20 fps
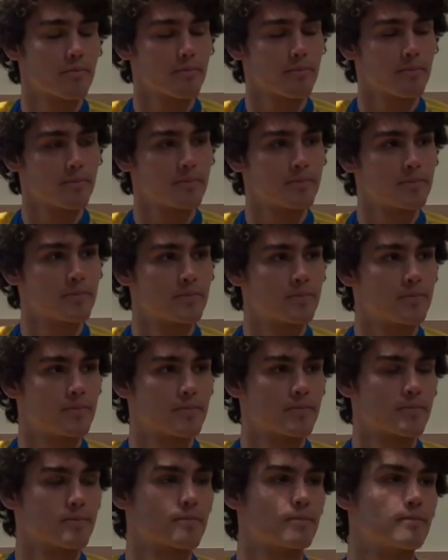How much are you
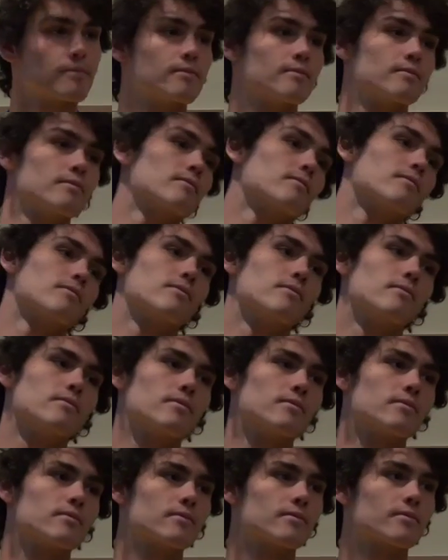enjoying playing in front of the Bristol
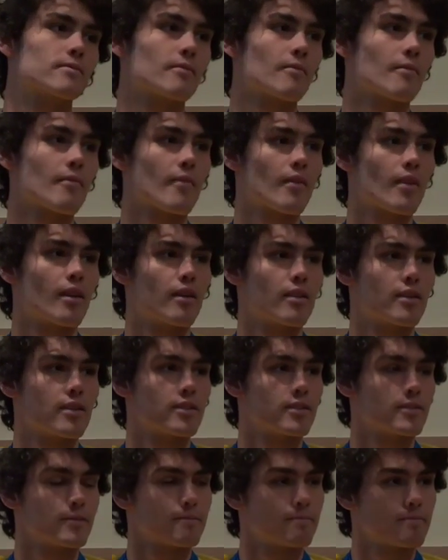Rovers supporters? I mean,
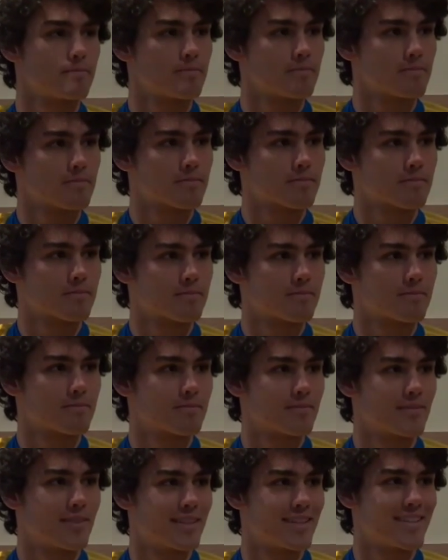packed behind that Blackthorn
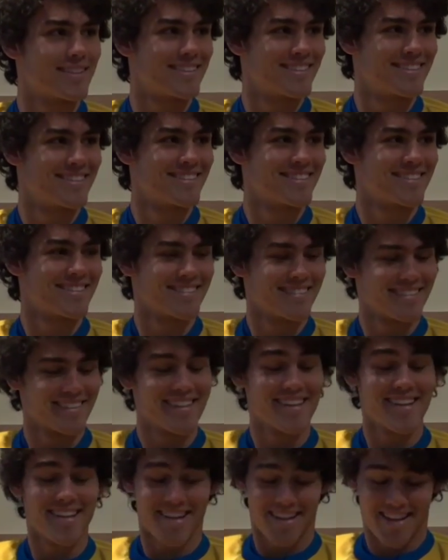terrace, and they're quite
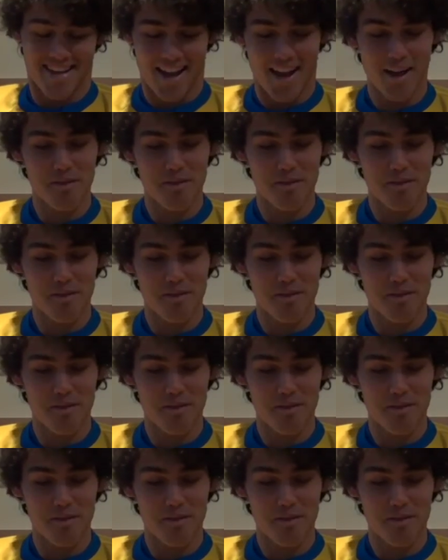noisy, aren't they?